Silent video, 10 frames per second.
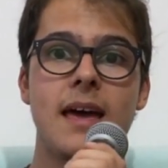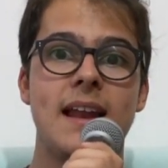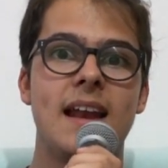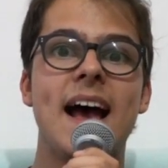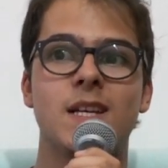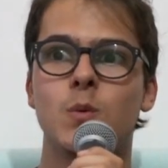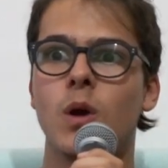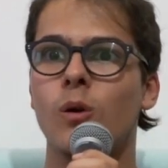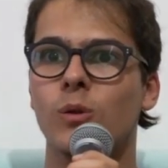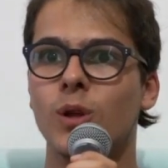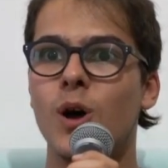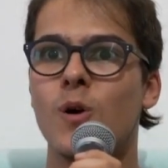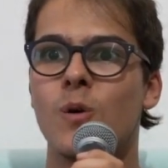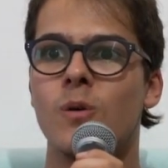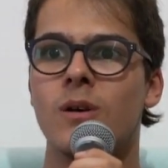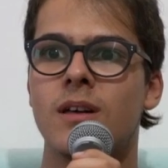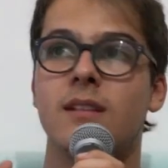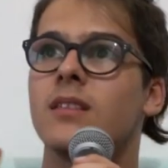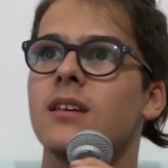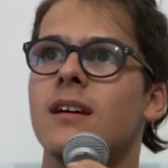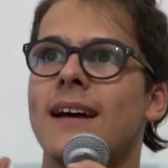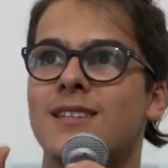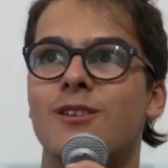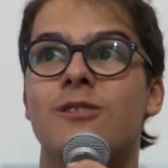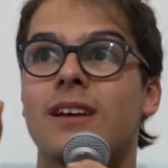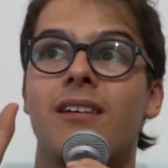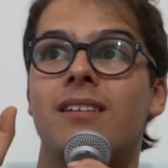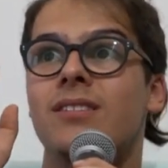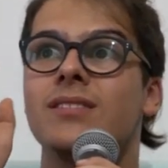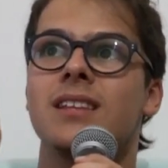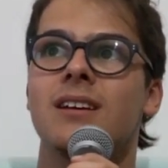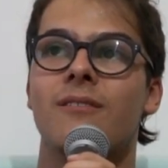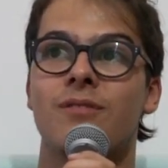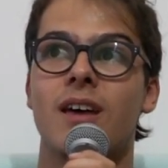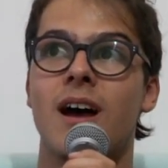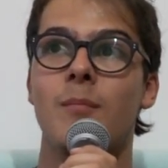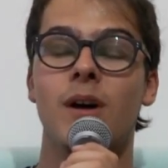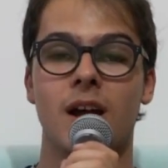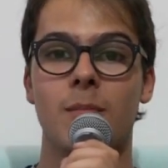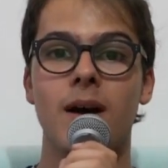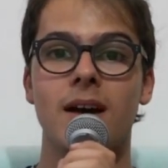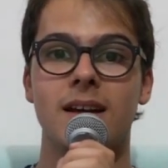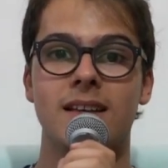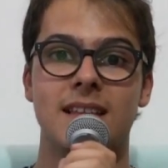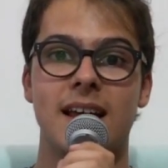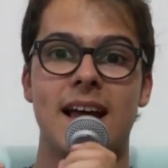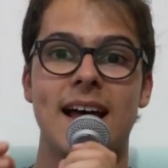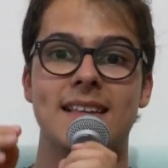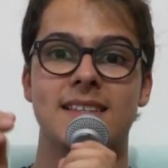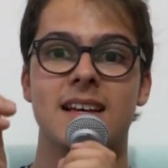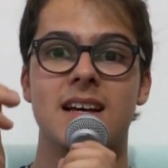And as we all know, the exotic characteristic of the harmonic minor is that it has